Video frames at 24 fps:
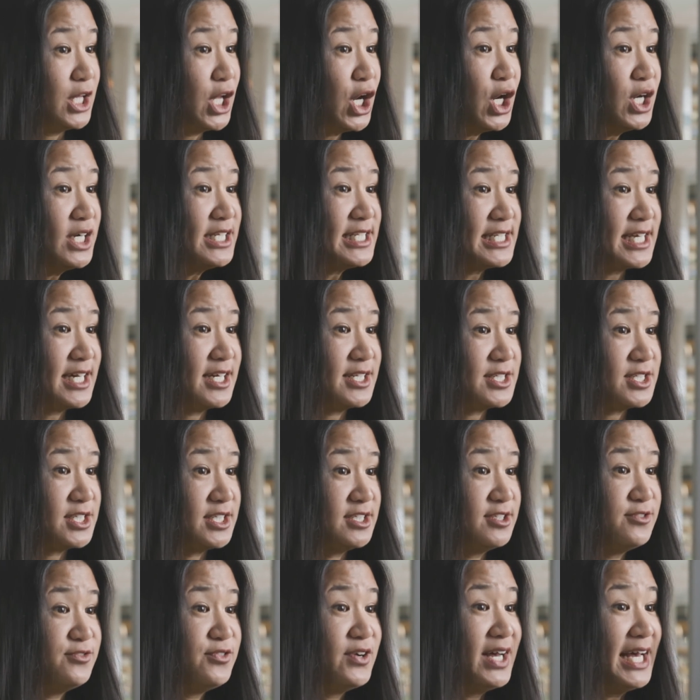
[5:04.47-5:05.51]
log
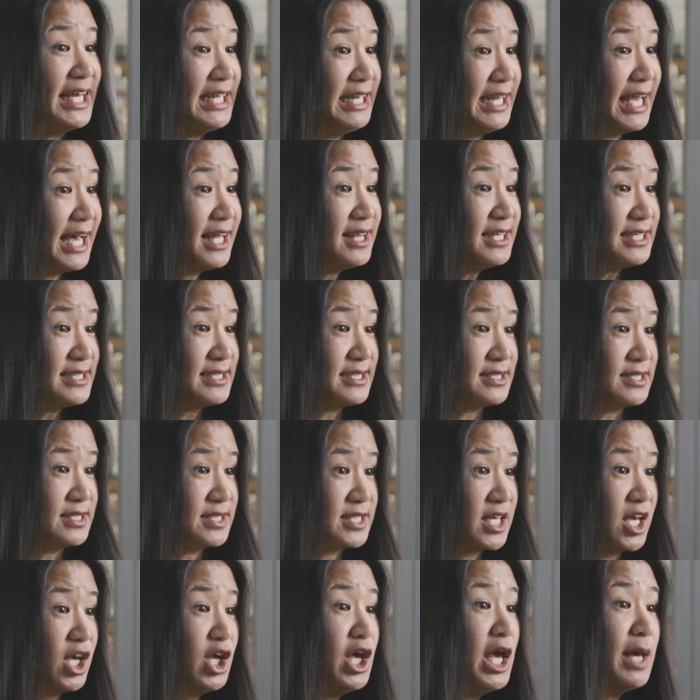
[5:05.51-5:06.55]
data for
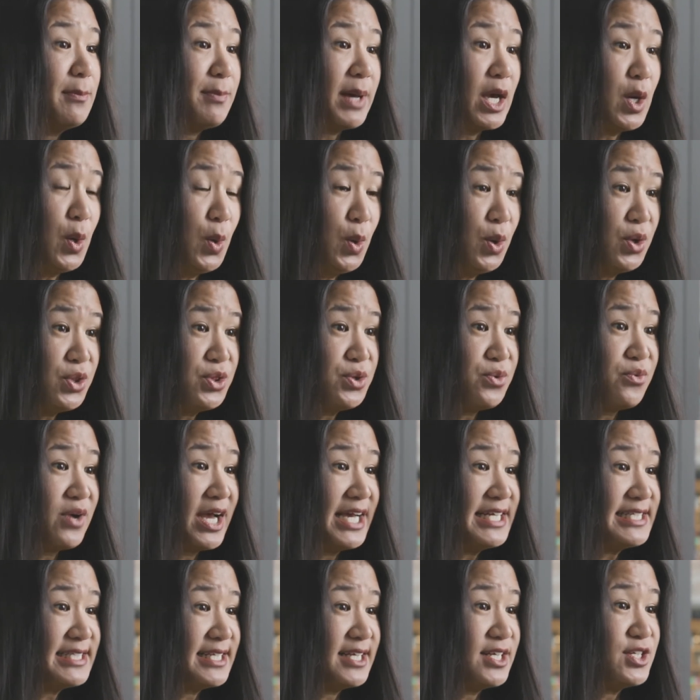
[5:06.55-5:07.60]
analysis by
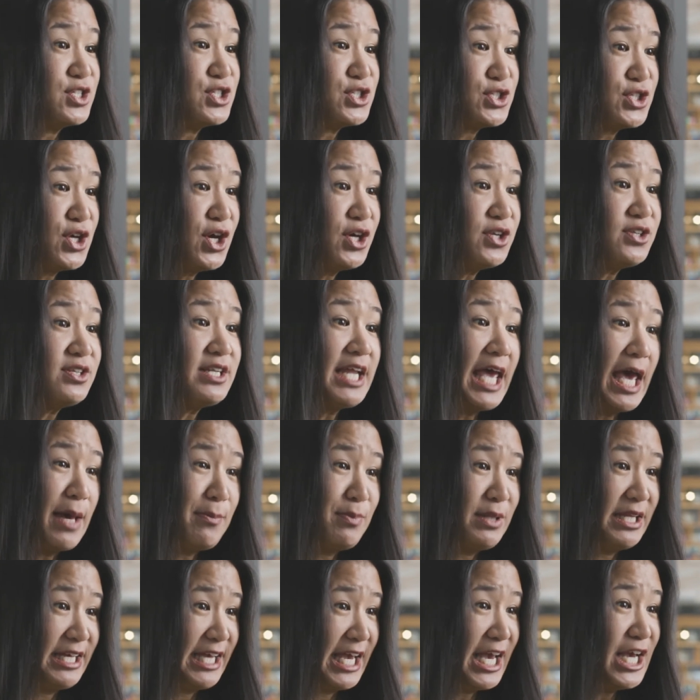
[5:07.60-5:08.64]
authorizing certain
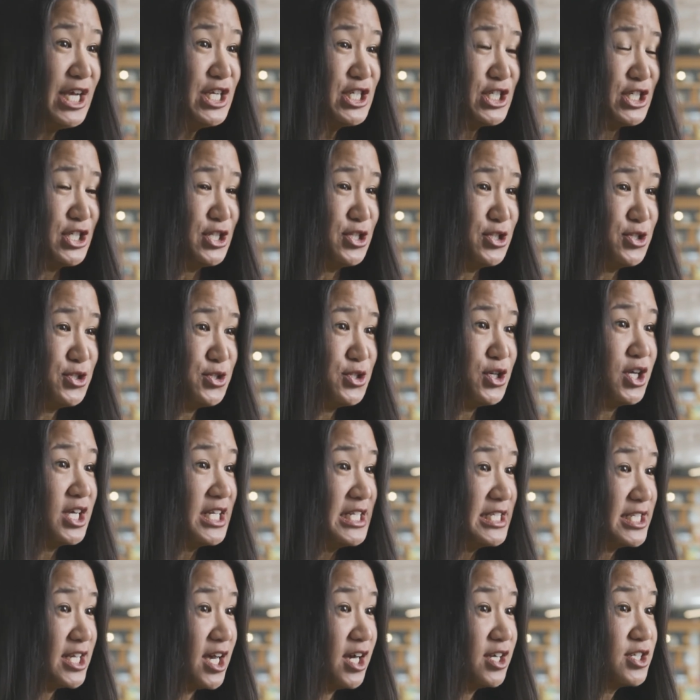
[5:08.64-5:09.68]
applications to
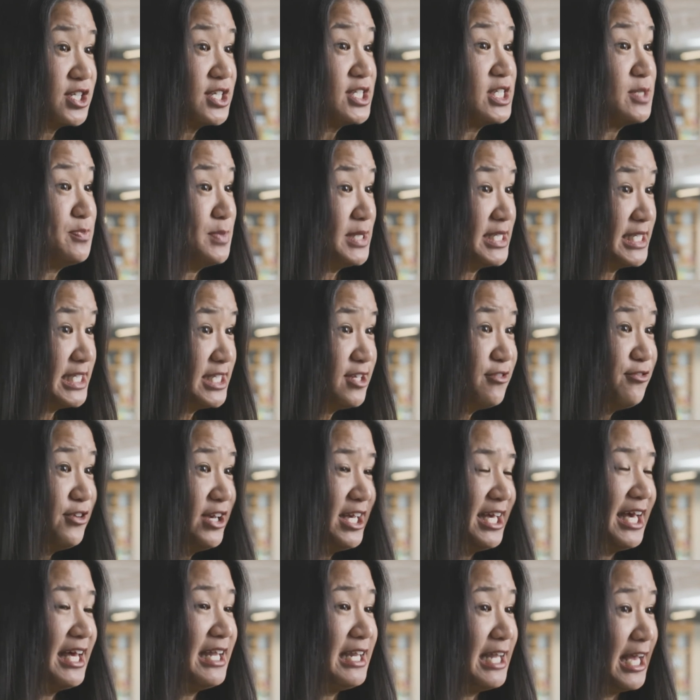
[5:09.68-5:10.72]
conduct
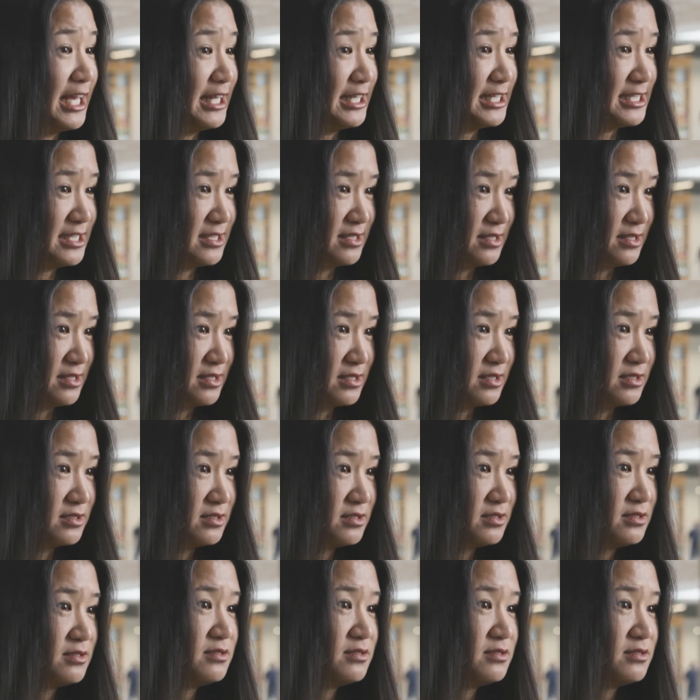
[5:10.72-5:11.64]
specific analysis.